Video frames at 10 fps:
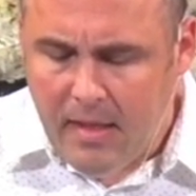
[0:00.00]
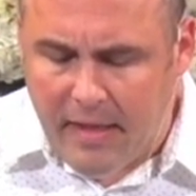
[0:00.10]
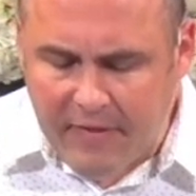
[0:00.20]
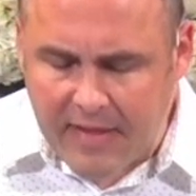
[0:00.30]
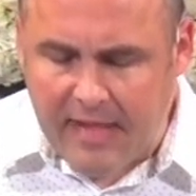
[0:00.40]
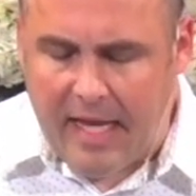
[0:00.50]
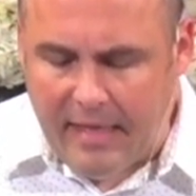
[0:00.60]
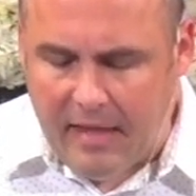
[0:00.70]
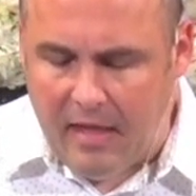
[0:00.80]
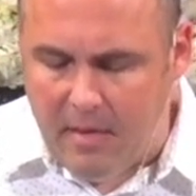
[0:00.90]
Gives us a lot
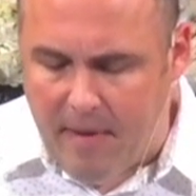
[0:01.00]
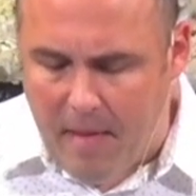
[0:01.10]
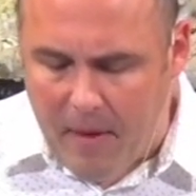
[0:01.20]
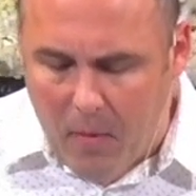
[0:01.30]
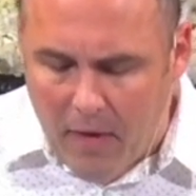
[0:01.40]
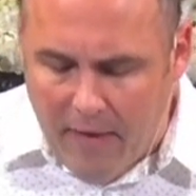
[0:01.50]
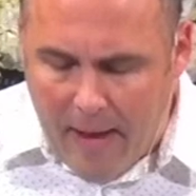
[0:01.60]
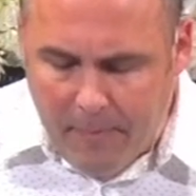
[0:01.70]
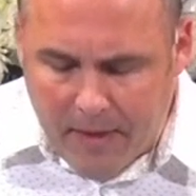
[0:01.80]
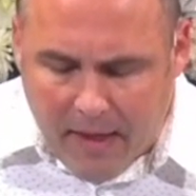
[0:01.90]
to think about by way of
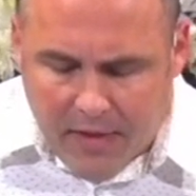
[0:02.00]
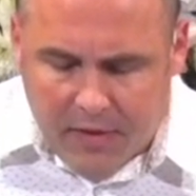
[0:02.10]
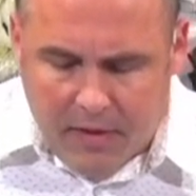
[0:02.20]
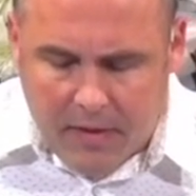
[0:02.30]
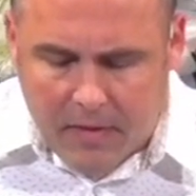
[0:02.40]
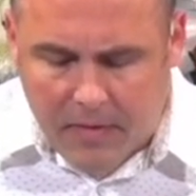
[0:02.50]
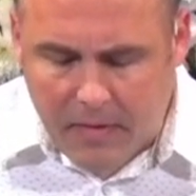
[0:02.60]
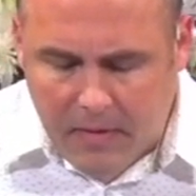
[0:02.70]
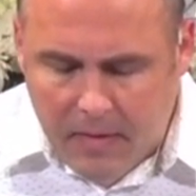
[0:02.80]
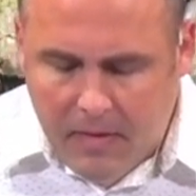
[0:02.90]
application here.
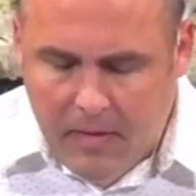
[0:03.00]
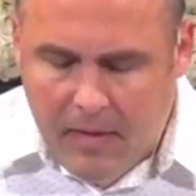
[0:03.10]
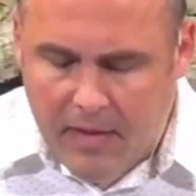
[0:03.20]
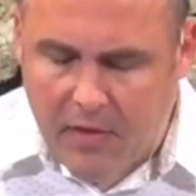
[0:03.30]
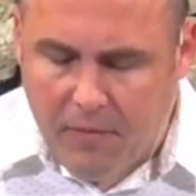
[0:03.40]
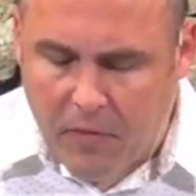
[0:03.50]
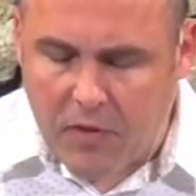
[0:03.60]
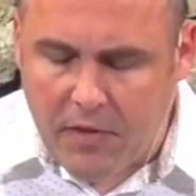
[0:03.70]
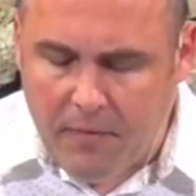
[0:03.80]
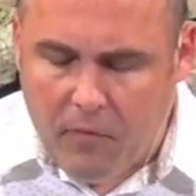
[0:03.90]
And so,
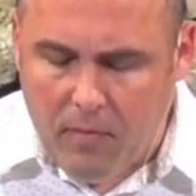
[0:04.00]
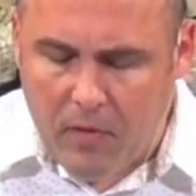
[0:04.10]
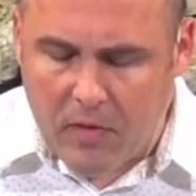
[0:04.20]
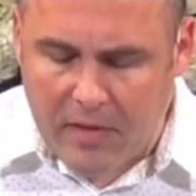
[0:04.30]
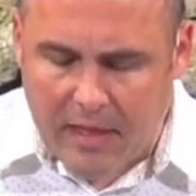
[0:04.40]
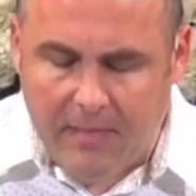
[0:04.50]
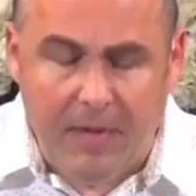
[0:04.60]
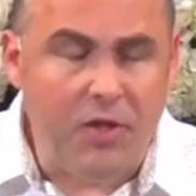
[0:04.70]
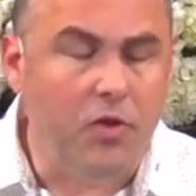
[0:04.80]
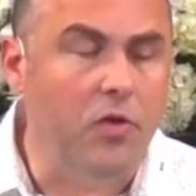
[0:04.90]
first and foremost, let's
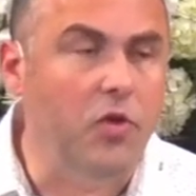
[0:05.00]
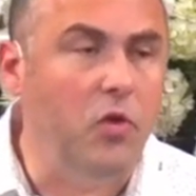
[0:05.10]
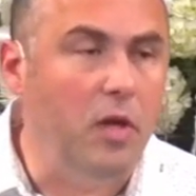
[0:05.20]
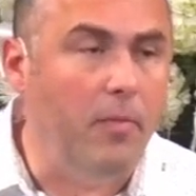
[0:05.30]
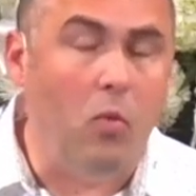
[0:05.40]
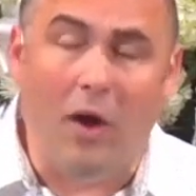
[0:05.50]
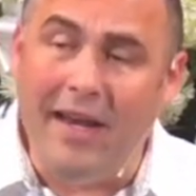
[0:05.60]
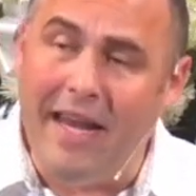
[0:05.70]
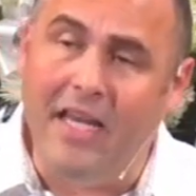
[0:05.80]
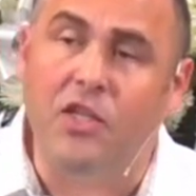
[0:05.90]
be sure to number
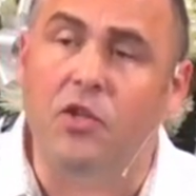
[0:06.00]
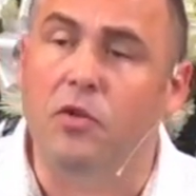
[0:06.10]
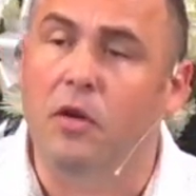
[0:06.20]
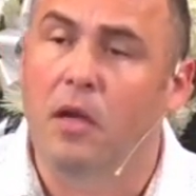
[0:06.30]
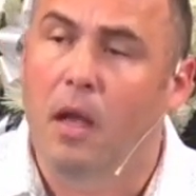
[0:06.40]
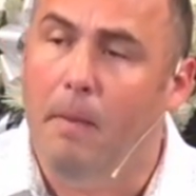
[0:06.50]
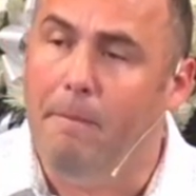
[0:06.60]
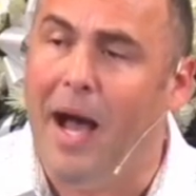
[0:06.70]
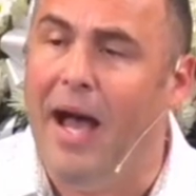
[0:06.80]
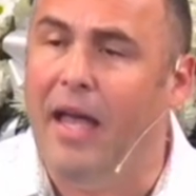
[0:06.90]
one, enter
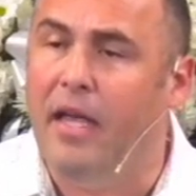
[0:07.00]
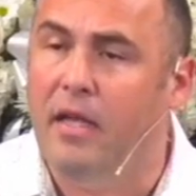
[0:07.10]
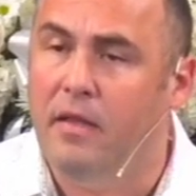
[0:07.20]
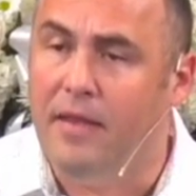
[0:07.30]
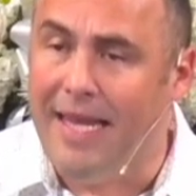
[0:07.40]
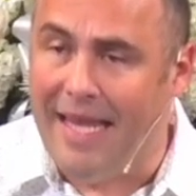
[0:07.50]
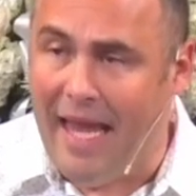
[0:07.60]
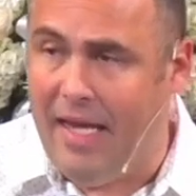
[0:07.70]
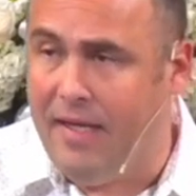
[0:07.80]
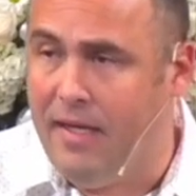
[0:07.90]
by the
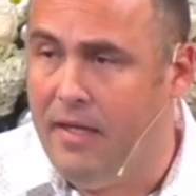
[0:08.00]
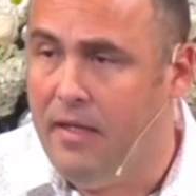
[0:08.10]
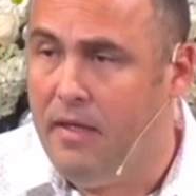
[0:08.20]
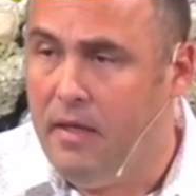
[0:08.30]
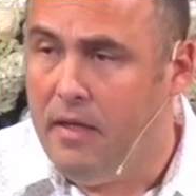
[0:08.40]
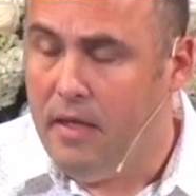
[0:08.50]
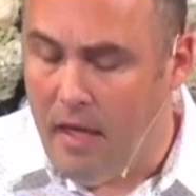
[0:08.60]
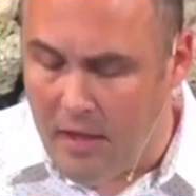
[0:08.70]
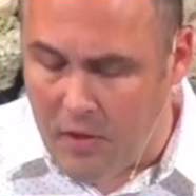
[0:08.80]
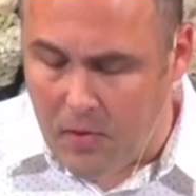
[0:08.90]
gate.
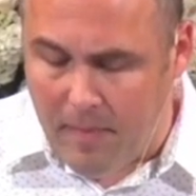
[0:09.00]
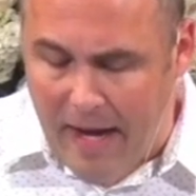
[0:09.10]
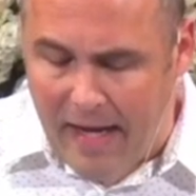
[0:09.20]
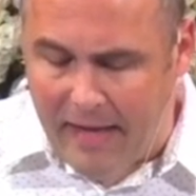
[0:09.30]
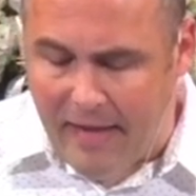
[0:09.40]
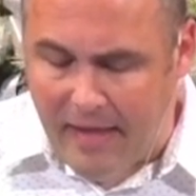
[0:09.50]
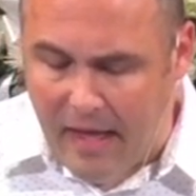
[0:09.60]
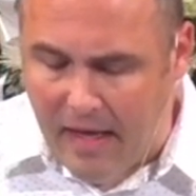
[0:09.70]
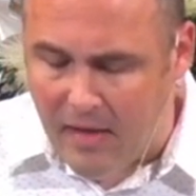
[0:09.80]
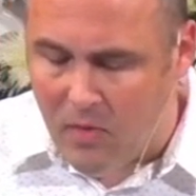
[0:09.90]
Enter by the
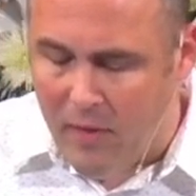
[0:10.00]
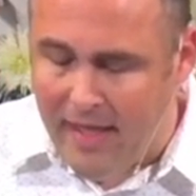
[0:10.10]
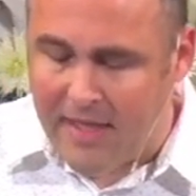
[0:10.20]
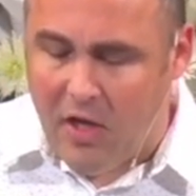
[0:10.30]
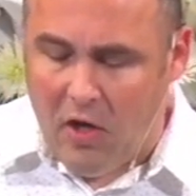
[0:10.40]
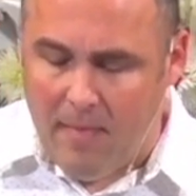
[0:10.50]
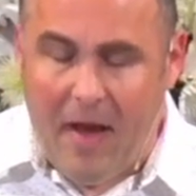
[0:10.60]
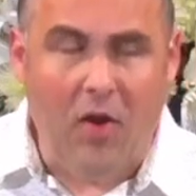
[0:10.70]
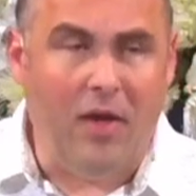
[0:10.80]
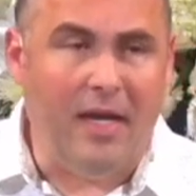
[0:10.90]
gate. We can talk
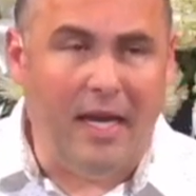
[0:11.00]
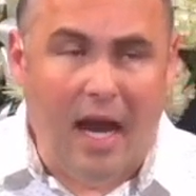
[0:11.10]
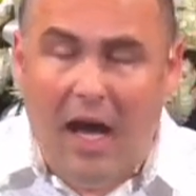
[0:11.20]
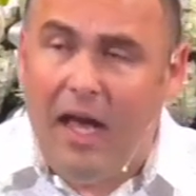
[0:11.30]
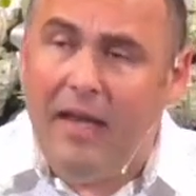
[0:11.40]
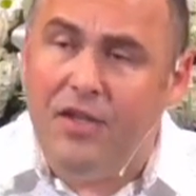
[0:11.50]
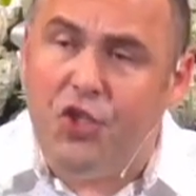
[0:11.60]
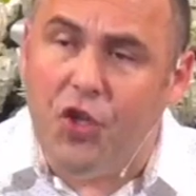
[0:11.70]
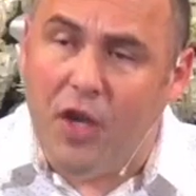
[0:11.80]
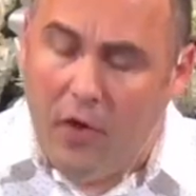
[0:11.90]
about God
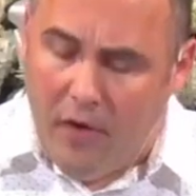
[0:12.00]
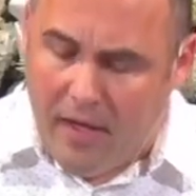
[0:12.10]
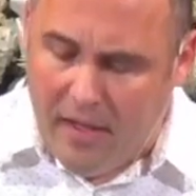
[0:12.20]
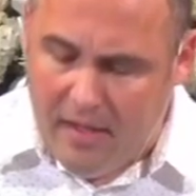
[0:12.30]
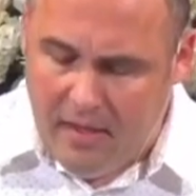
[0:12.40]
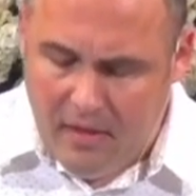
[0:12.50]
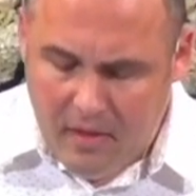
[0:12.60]
generically.